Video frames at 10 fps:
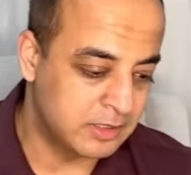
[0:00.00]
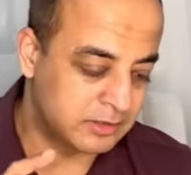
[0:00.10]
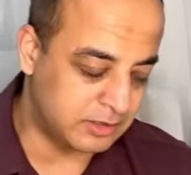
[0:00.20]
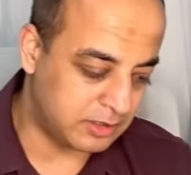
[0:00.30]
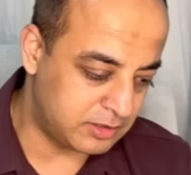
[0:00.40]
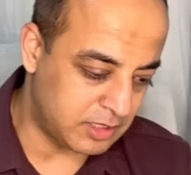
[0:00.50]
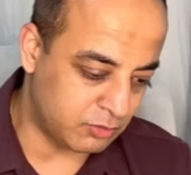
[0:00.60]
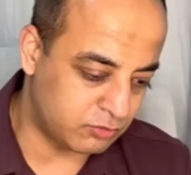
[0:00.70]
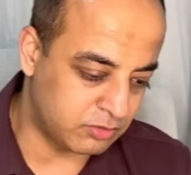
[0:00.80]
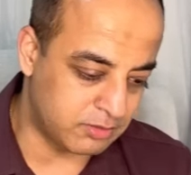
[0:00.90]
Third
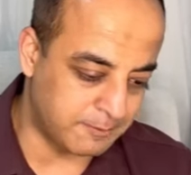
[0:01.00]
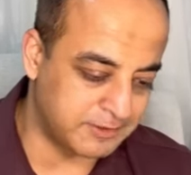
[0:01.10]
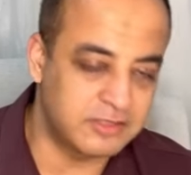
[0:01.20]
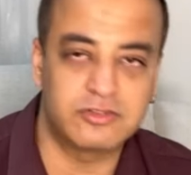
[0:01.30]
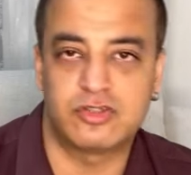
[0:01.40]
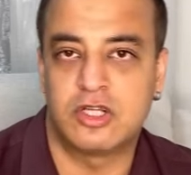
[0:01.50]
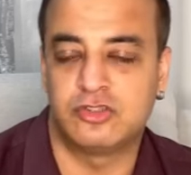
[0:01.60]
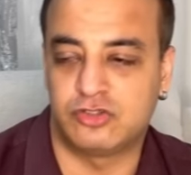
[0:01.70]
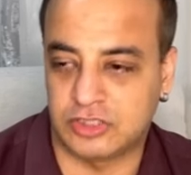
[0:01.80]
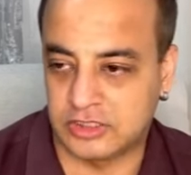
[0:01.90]
house represents
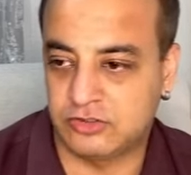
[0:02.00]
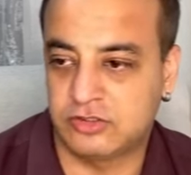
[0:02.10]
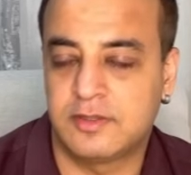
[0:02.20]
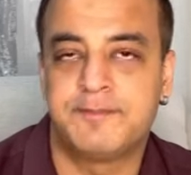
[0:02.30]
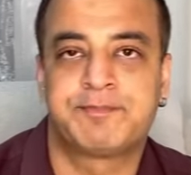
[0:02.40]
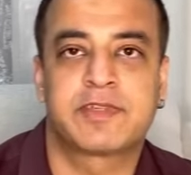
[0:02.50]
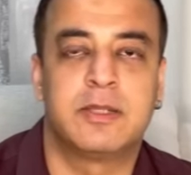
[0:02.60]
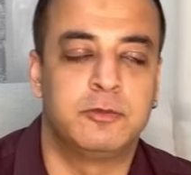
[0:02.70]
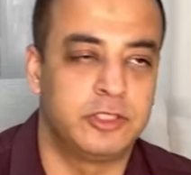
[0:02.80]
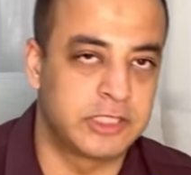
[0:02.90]
change,
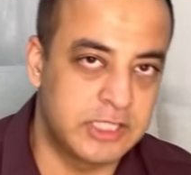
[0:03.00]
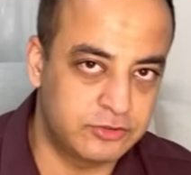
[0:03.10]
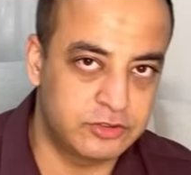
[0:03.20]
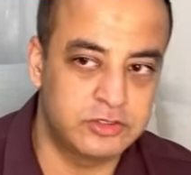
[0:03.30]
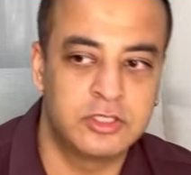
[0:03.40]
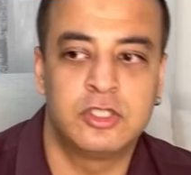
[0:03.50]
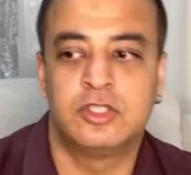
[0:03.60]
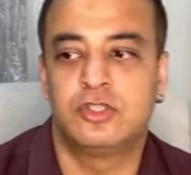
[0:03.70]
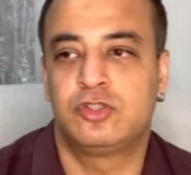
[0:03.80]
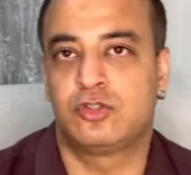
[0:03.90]
communication,
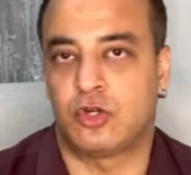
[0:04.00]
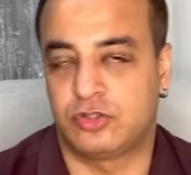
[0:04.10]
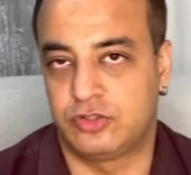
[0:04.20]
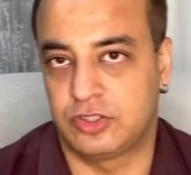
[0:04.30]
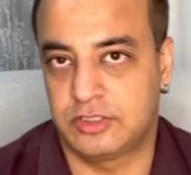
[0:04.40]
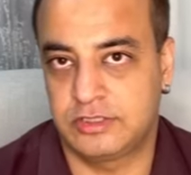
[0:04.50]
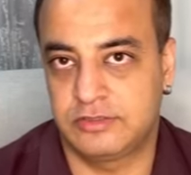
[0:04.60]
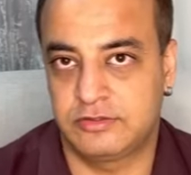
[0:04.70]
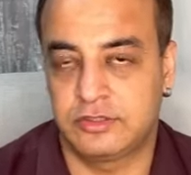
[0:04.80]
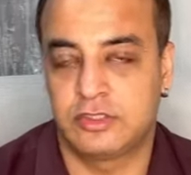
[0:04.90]
short
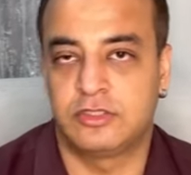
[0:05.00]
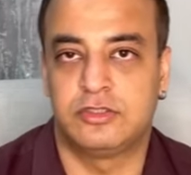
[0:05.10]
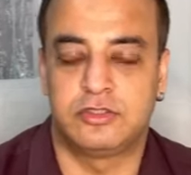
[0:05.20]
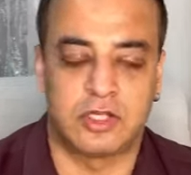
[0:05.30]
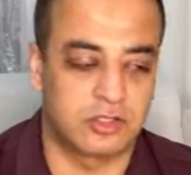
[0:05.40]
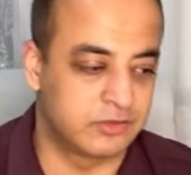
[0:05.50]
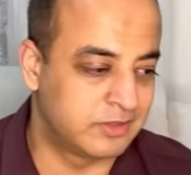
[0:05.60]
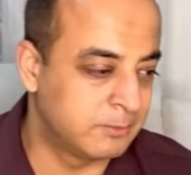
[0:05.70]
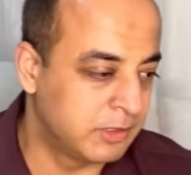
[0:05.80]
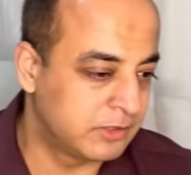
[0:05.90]
journeys, younger
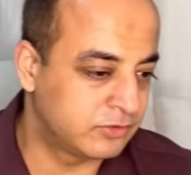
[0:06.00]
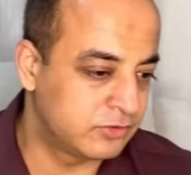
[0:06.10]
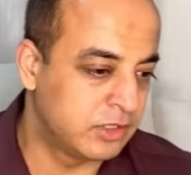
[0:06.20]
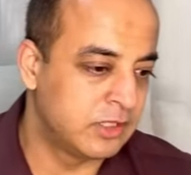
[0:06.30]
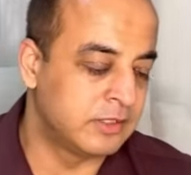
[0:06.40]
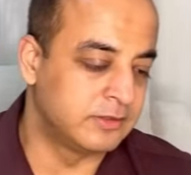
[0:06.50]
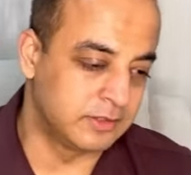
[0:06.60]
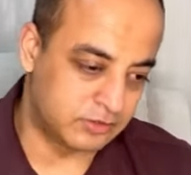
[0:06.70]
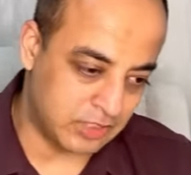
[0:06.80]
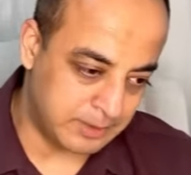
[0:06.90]
siblings.
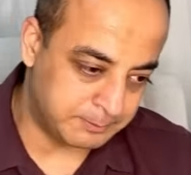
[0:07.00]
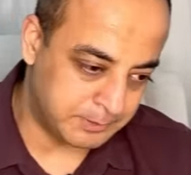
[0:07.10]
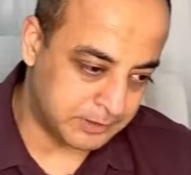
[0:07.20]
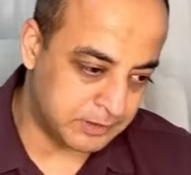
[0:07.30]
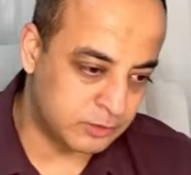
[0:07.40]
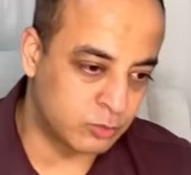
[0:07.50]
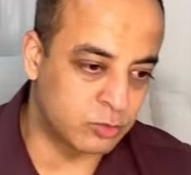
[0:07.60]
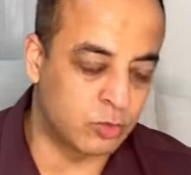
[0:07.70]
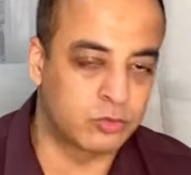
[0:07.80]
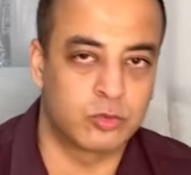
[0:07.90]
This time period could
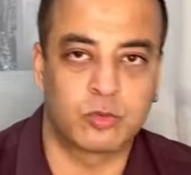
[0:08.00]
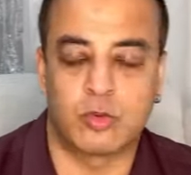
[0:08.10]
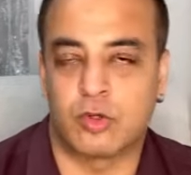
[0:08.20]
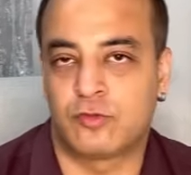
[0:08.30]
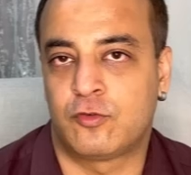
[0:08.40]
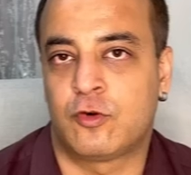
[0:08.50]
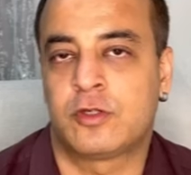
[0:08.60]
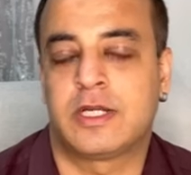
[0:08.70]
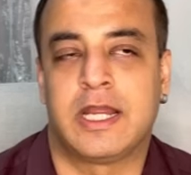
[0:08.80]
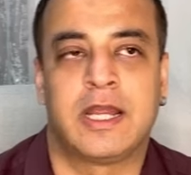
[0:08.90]
also call
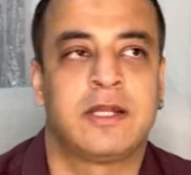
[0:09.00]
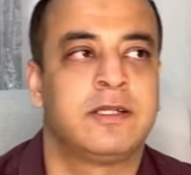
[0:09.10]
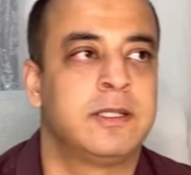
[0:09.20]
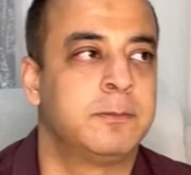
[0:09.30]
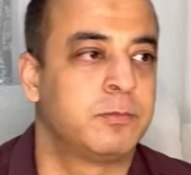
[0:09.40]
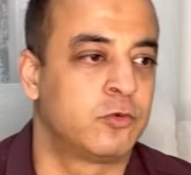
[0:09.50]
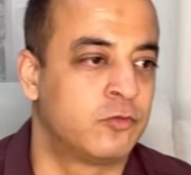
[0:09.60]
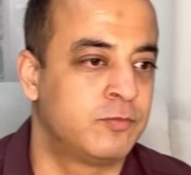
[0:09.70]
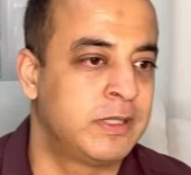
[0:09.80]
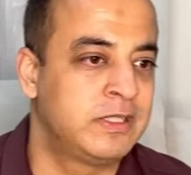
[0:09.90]
for an
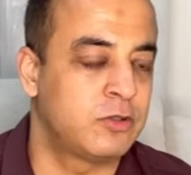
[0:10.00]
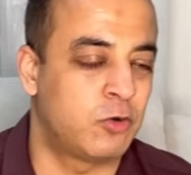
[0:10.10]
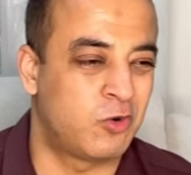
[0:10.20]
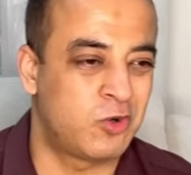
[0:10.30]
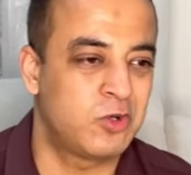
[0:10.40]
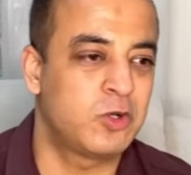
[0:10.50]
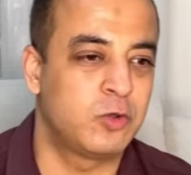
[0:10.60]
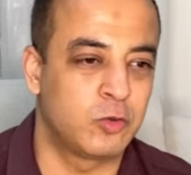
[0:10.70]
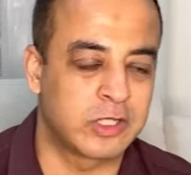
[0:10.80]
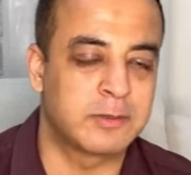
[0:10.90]
improvement or
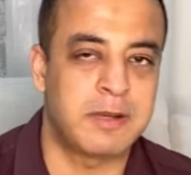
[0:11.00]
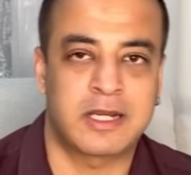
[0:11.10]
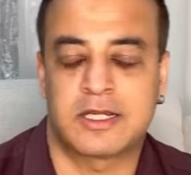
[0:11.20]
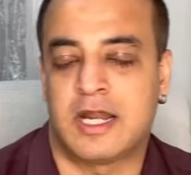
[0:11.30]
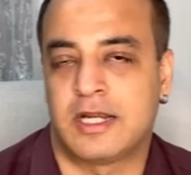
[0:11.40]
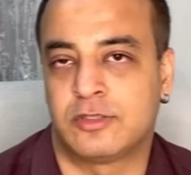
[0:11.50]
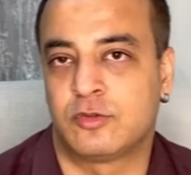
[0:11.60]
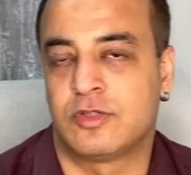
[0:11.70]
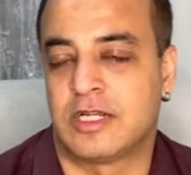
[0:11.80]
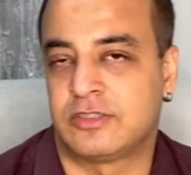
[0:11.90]
looking back at your
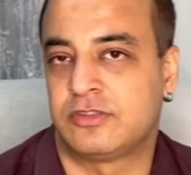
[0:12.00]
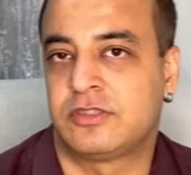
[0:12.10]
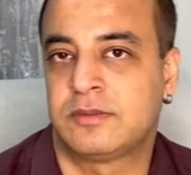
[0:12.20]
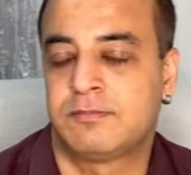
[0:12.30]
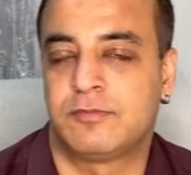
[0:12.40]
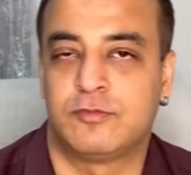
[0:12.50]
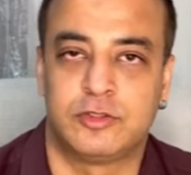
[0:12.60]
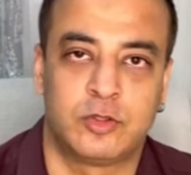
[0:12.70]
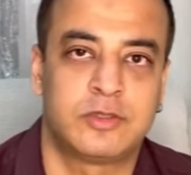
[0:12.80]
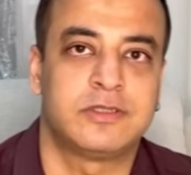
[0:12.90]
relationship with
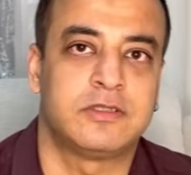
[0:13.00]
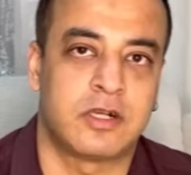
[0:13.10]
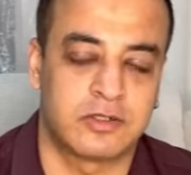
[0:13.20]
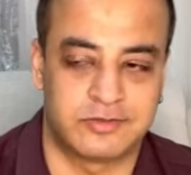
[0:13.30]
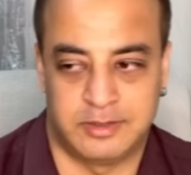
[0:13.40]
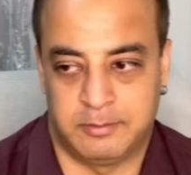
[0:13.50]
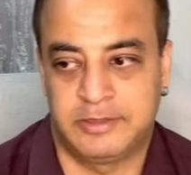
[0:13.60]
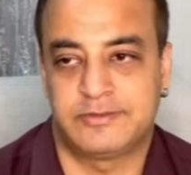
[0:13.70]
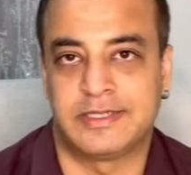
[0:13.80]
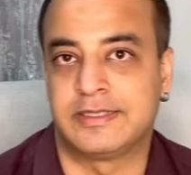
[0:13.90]
your younger
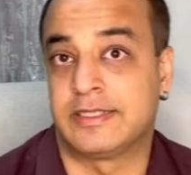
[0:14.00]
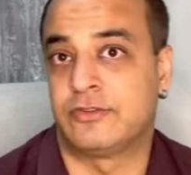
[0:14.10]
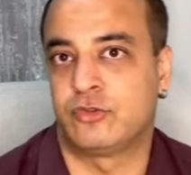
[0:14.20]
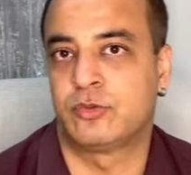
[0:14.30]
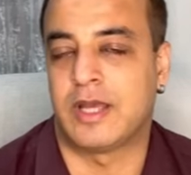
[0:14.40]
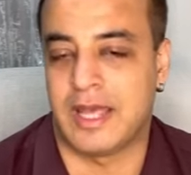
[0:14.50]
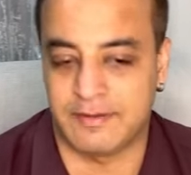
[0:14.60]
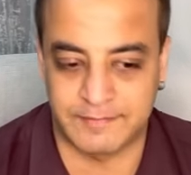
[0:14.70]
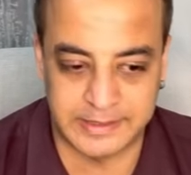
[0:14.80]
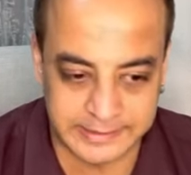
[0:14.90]
siblings in case you
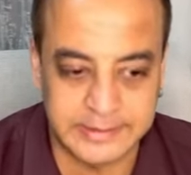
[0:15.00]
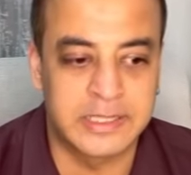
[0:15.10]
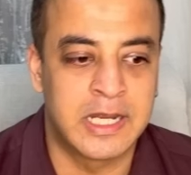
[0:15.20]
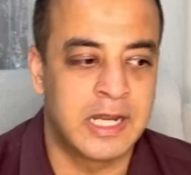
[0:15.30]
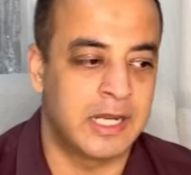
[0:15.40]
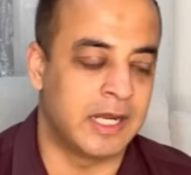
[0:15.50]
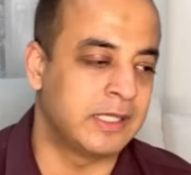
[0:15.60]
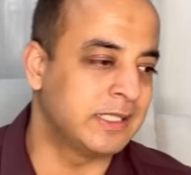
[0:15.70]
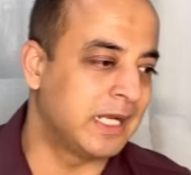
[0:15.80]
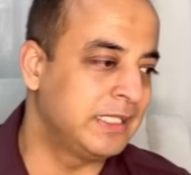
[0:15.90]
have any.
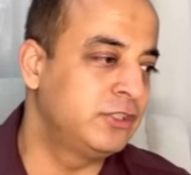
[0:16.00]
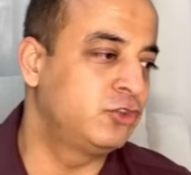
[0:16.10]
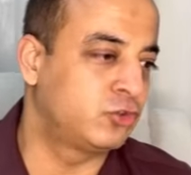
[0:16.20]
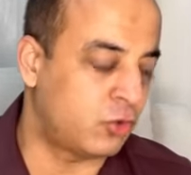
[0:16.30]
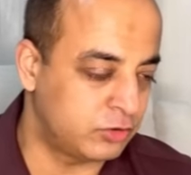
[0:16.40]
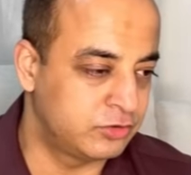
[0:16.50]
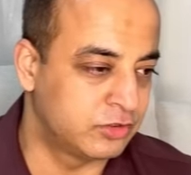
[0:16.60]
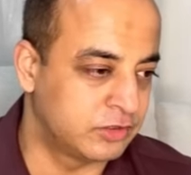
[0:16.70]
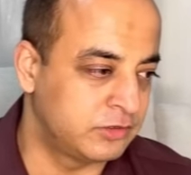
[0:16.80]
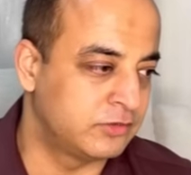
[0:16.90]
And any short
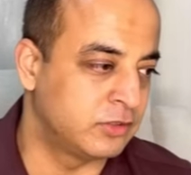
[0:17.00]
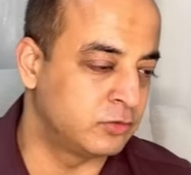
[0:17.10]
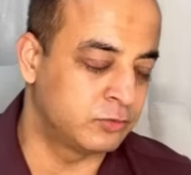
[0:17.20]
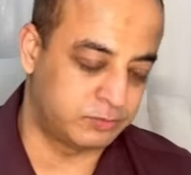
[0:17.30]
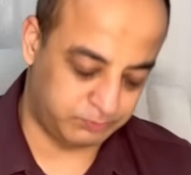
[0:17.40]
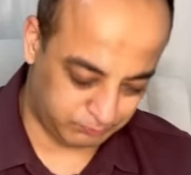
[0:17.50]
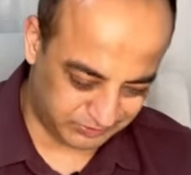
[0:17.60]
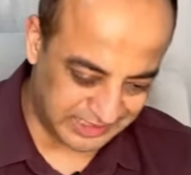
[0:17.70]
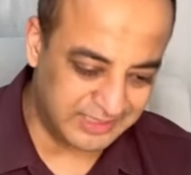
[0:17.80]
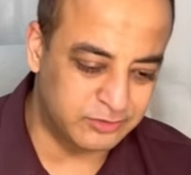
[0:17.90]
journeys that you
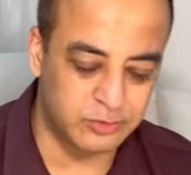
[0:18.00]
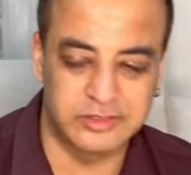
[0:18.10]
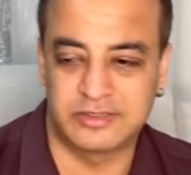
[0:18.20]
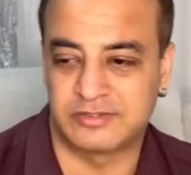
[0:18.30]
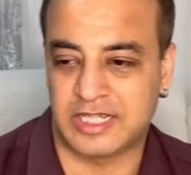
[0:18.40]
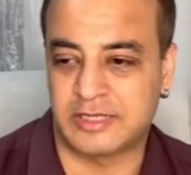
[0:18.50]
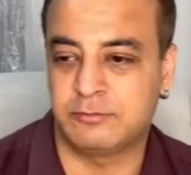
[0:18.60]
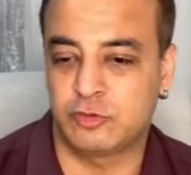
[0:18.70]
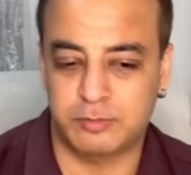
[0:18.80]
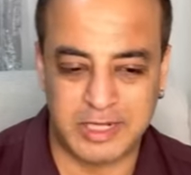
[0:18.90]
take during this time,
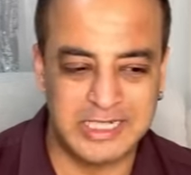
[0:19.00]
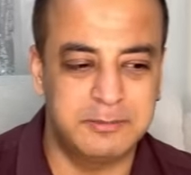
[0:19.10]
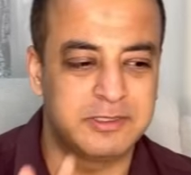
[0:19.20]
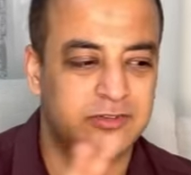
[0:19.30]
you might be in a